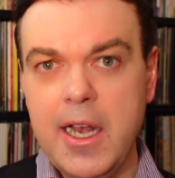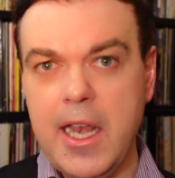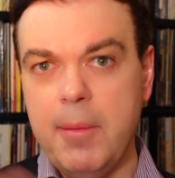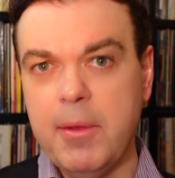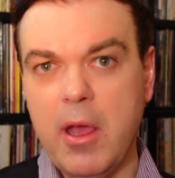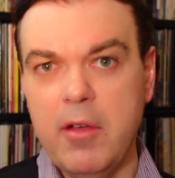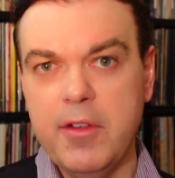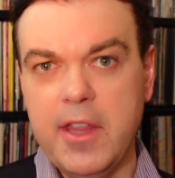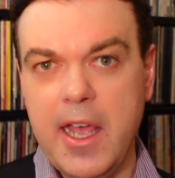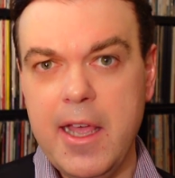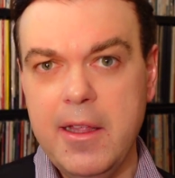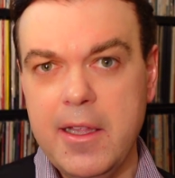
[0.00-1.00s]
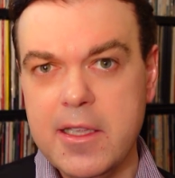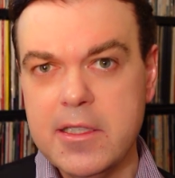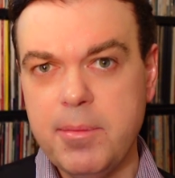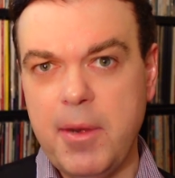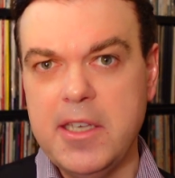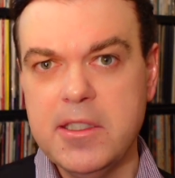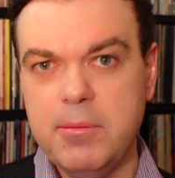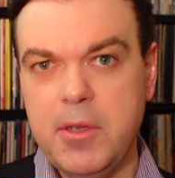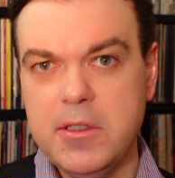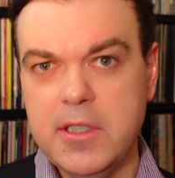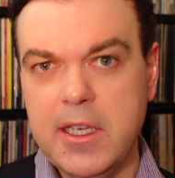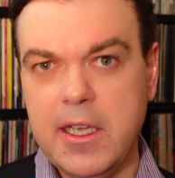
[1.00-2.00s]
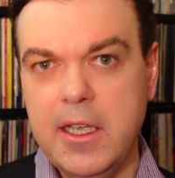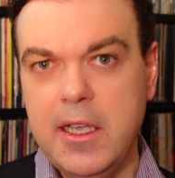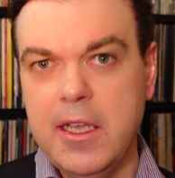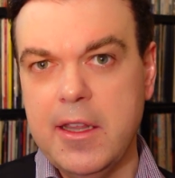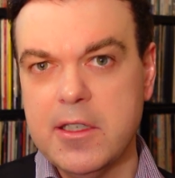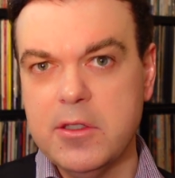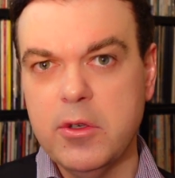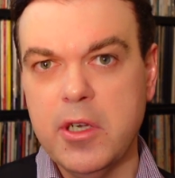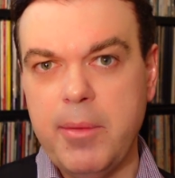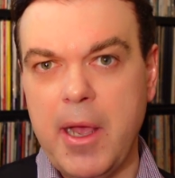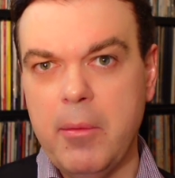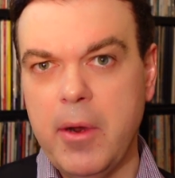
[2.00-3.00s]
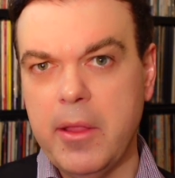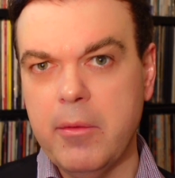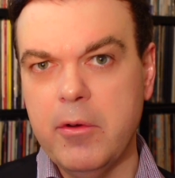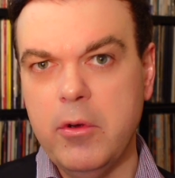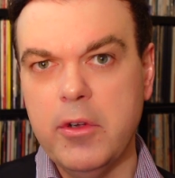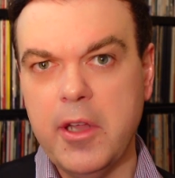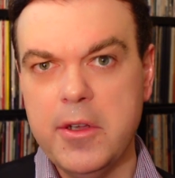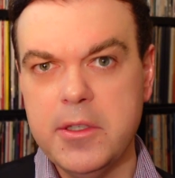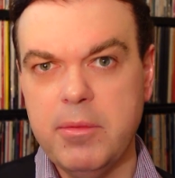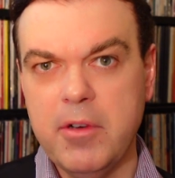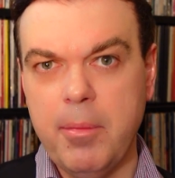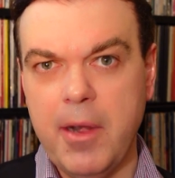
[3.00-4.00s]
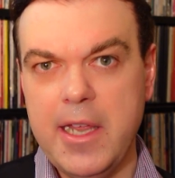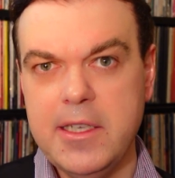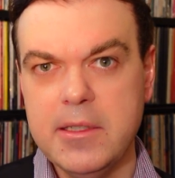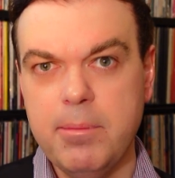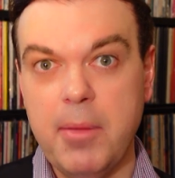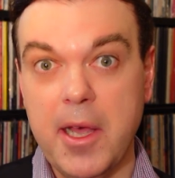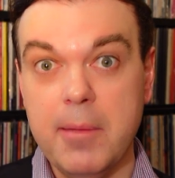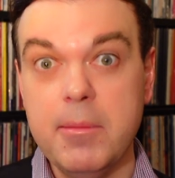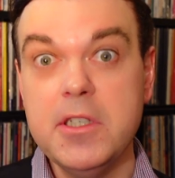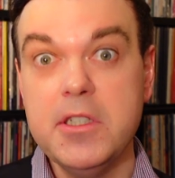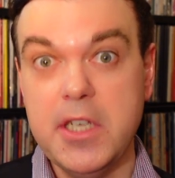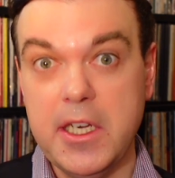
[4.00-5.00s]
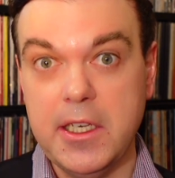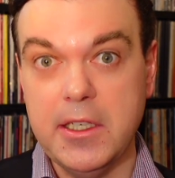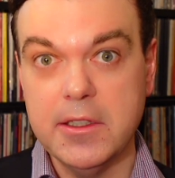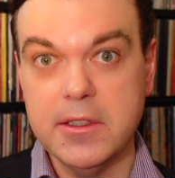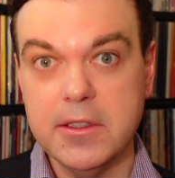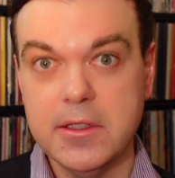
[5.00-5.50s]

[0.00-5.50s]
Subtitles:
Let me go over there, let's play some music, and let's talk about whether we're all going to be replaced by machines.